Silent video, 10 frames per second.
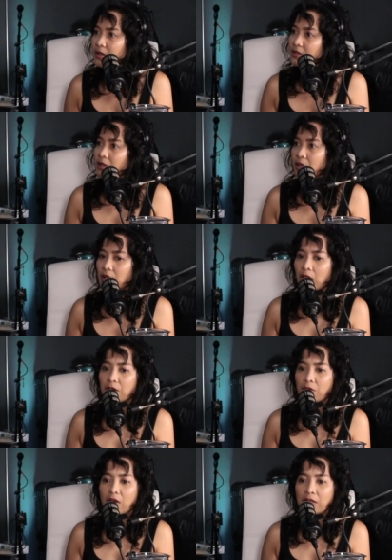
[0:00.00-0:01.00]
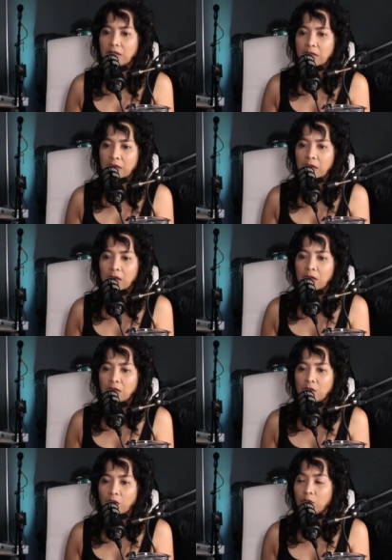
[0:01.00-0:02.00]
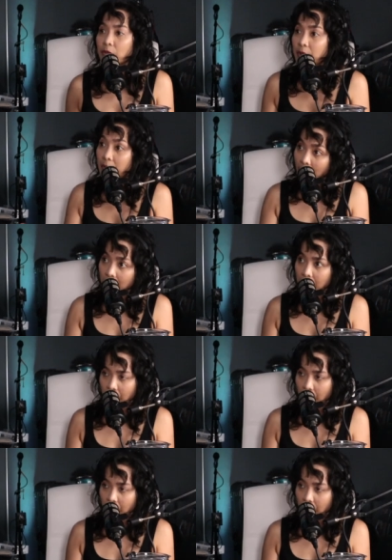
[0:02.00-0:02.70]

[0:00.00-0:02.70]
kasi ironically, Dodong Viray,